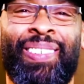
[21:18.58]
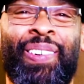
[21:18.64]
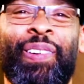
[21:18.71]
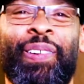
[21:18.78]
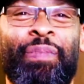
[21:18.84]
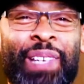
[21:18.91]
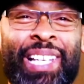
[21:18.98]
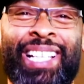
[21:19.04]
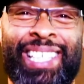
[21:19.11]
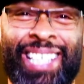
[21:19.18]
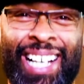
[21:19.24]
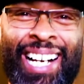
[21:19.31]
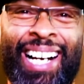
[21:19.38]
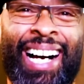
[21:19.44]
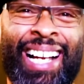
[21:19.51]
want to be
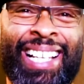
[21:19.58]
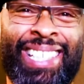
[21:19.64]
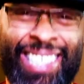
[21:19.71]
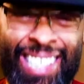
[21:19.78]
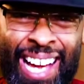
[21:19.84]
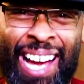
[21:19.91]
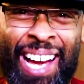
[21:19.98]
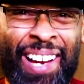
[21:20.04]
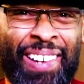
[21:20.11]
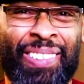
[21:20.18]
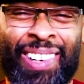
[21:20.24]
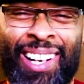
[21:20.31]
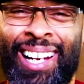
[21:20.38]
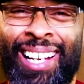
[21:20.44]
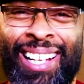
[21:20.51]
John Shaft,
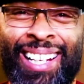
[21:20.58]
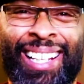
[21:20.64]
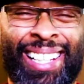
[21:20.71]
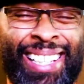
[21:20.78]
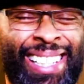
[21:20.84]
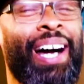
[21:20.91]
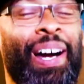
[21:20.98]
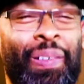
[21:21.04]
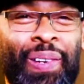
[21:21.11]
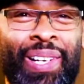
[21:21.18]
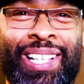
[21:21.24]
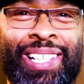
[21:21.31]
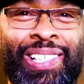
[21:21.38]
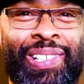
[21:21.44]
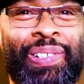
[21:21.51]
right? I
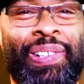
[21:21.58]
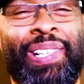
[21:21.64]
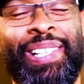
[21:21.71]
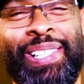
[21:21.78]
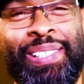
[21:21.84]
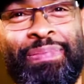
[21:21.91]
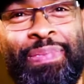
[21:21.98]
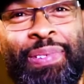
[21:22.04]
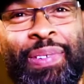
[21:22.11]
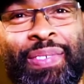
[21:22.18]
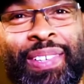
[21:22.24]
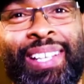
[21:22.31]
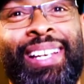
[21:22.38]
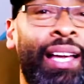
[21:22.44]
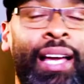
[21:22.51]
really enjoyed this
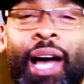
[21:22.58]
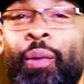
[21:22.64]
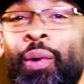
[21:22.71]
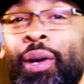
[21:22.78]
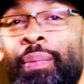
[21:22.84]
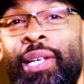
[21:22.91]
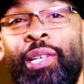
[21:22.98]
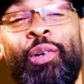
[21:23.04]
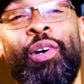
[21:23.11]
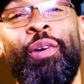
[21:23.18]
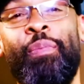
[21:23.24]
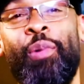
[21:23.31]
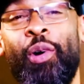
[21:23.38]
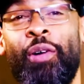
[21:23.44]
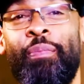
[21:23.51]
movie. I will be doing
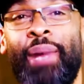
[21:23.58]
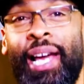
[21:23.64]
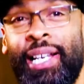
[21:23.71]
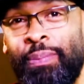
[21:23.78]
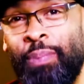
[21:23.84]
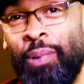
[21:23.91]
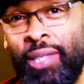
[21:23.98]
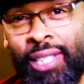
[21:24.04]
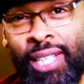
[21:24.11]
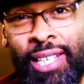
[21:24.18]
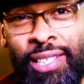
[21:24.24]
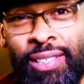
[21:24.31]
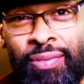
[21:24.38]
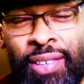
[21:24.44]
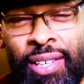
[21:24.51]
more
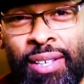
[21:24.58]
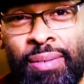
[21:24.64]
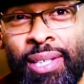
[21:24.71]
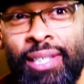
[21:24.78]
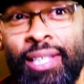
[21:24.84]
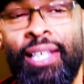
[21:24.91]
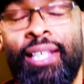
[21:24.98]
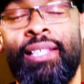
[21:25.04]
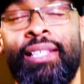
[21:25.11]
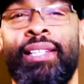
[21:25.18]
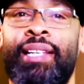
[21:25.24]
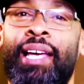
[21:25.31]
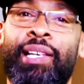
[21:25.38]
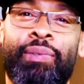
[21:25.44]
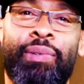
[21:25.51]
blaxploitation films. I think the
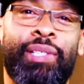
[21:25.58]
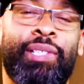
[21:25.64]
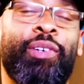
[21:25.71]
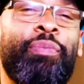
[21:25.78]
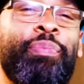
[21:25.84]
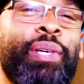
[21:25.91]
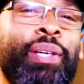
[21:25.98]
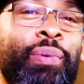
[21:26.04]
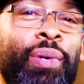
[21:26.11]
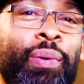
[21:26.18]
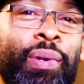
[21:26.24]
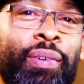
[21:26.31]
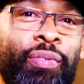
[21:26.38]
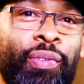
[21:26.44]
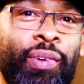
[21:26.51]
next one is going to be one
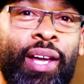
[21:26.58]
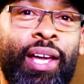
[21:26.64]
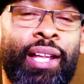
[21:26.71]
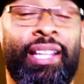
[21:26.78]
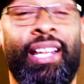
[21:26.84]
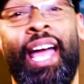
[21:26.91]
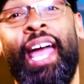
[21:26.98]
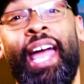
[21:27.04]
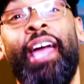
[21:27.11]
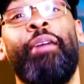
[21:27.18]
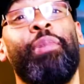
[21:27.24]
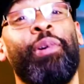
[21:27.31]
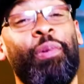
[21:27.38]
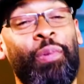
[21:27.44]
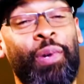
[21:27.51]
with Fred the
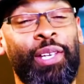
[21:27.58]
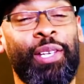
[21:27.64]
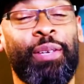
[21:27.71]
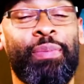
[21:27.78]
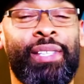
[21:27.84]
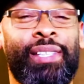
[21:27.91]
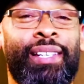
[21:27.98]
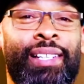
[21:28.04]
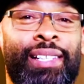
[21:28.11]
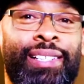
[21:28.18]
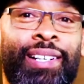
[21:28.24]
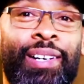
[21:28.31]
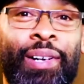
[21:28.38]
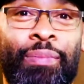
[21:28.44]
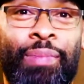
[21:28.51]
Hammer Williamson. It's
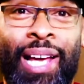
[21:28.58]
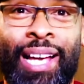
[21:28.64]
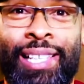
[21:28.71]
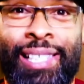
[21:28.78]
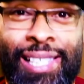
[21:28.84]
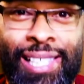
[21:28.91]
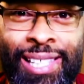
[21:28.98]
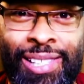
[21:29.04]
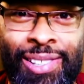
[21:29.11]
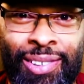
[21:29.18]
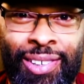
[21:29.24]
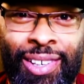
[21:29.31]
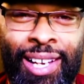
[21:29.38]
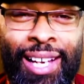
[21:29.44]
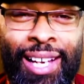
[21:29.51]
called Black Caesar.
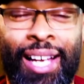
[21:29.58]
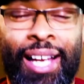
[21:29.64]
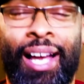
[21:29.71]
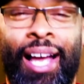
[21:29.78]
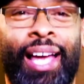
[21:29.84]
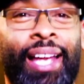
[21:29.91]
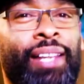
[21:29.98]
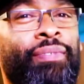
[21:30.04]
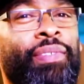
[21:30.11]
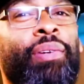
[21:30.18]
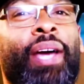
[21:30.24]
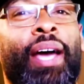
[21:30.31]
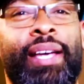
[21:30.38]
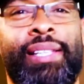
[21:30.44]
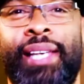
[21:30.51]
And if you
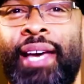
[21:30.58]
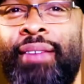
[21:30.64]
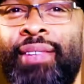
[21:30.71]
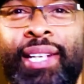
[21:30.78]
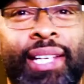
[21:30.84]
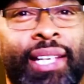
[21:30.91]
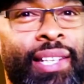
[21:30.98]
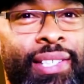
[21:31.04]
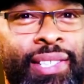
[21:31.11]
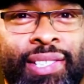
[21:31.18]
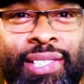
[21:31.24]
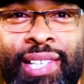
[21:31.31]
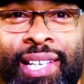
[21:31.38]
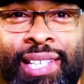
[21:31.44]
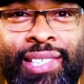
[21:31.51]
guys have any other
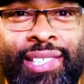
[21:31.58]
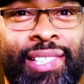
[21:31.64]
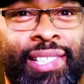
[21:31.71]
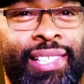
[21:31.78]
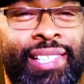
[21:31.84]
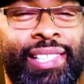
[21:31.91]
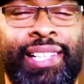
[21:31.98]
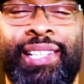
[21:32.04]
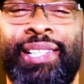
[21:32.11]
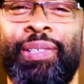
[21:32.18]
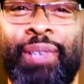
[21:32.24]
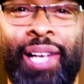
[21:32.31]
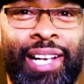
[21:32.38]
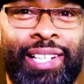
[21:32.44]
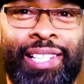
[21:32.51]
suggestions that you
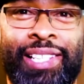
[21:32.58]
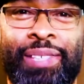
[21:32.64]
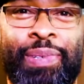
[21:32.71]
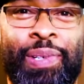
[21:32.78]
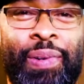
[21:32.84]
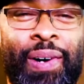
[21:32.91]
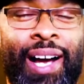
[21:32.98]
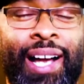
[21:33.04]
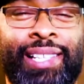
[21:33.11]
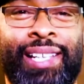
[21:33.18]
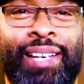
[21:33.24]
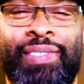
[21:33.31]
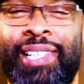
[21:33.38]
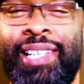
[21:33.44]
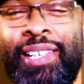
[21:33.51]
like to see me watch,
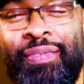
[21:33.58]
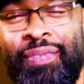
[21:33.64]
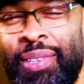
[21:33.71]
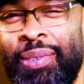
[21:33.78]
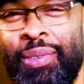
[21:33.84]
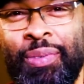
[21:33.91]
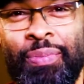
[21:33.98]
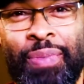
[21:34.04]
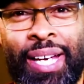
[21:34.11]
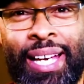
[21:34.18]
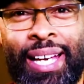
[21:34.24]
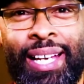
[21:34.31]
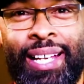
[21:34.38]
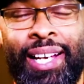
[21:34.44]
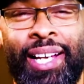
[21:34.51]
I've seen a few,
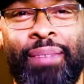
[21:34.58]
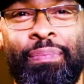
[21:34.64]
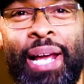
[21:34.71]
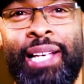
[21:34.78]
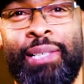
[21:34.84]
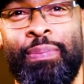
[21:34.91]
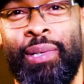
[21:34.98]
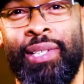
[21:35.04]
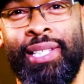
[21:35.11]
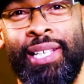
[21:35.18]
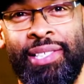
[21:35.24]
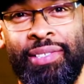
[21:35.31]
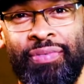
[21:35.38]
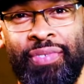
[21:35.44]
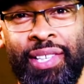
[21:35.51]
man, uh,
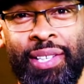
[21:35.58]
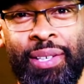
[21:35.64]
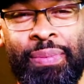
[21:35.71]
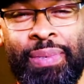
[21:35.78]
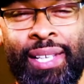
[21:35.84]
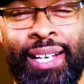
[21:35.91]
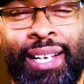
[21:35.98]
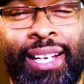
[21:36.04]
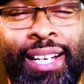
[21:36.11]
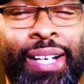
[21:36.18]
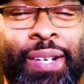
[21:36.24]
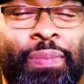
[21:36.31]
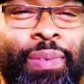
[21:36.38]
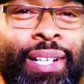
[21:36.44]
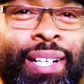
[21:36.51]
blaxploitation films.
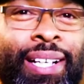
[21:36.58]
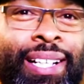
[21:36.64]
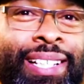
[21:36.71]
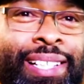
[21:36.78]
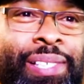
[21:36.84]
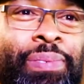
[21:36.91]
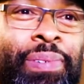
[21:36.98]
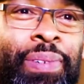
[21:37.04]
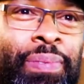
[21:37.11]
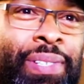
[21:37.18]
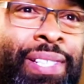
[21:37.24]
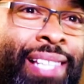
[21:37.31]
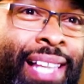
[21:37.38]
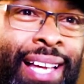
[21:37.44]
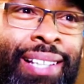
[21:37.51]
But uh, this one
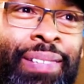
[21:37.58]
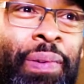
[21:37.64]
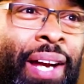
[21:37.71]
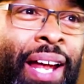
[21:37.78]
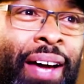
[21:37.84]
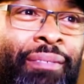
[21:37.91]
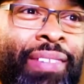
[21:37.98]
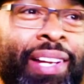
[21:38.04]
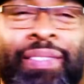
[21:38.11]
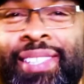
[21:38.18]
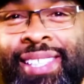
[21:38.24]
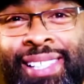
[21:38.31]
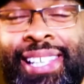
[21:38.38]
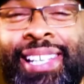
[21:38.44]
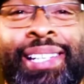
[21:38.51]
was like the one I've never
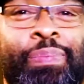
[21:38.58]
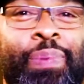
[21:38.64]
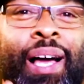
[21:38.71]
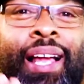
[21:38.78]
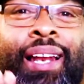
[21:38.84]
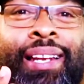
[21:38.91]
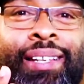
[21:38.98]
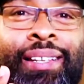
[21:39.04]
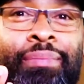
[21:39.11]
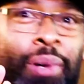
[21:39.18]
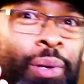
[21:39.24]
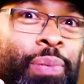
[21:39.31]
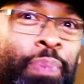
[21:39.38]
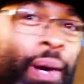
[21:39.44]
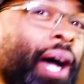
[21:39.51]
seen. It's probably the
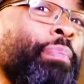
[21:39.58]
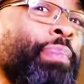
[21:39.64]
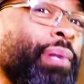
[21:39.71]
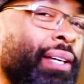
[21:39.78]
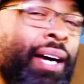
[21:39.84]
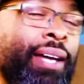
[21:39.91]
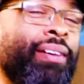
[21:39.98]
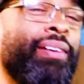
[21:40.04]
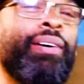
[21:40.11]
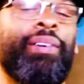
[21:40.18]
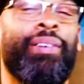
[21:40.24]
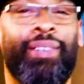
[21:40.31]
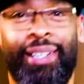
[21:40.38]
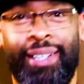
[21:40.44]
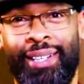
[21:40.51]
most popular. I don't know.